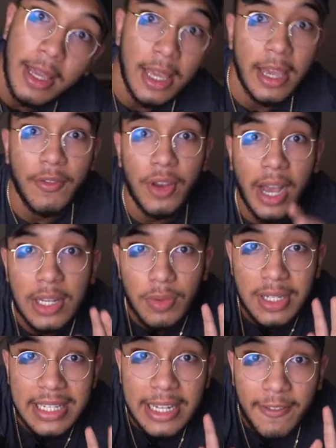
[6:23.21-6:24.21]
If you guys
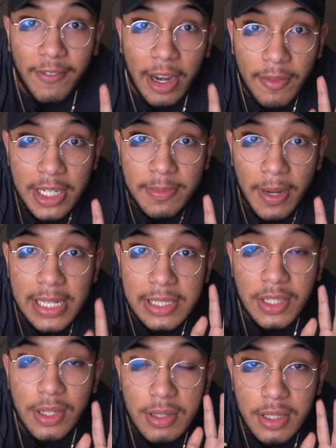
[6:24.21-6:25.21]
want to see the favorite spots
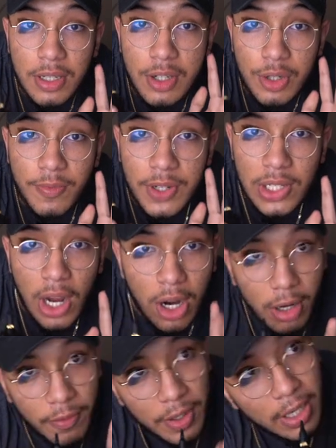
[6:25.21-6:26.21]
in Houston to shoot
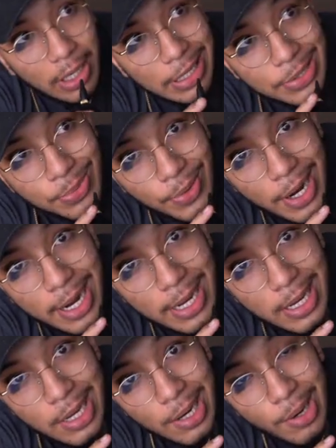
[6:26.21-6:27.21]
photography, it's right
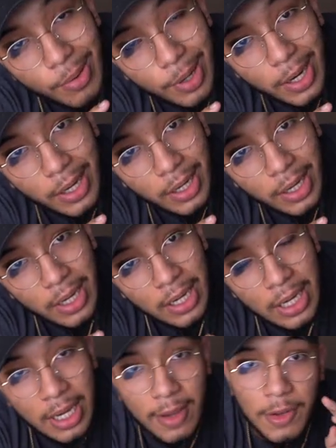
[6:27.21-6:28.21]
here, okay?
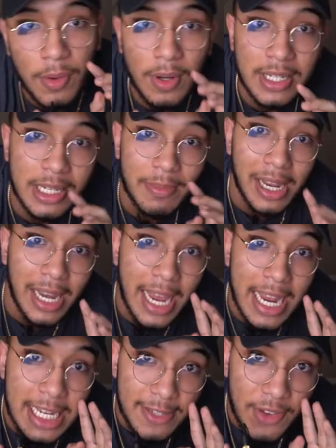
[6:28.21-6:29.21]
If you want to see my
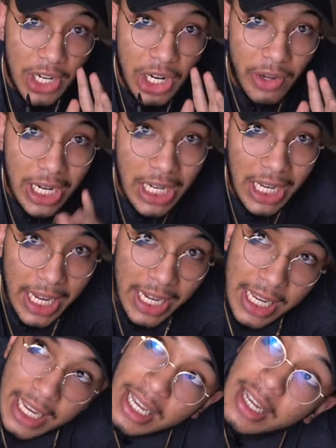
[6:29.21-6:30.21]
last video in L A,
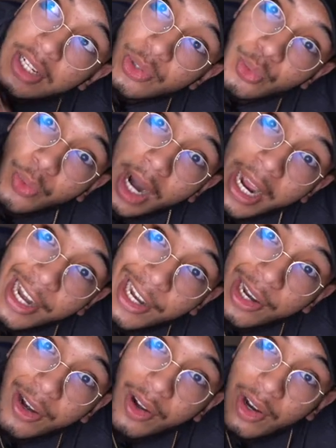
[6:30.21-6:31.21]
it's right
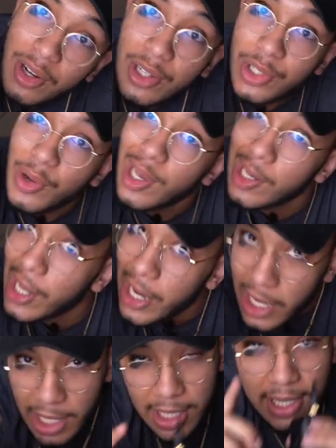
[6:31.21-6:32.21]
here. So L
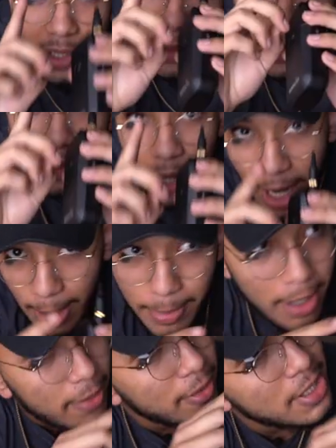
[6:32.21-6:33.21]
A, subscribe,
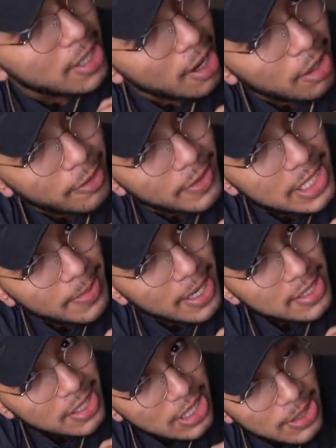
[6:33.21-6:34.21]
photography
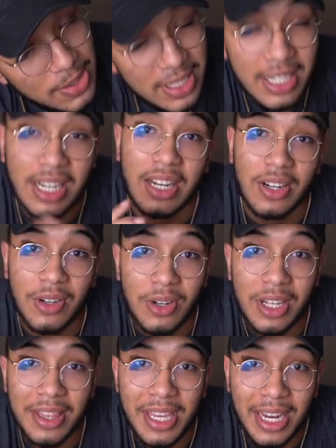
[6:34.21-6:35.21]
spots in Houston. Do
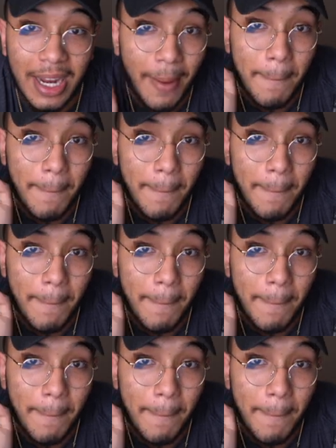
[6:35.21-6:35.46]
your thing.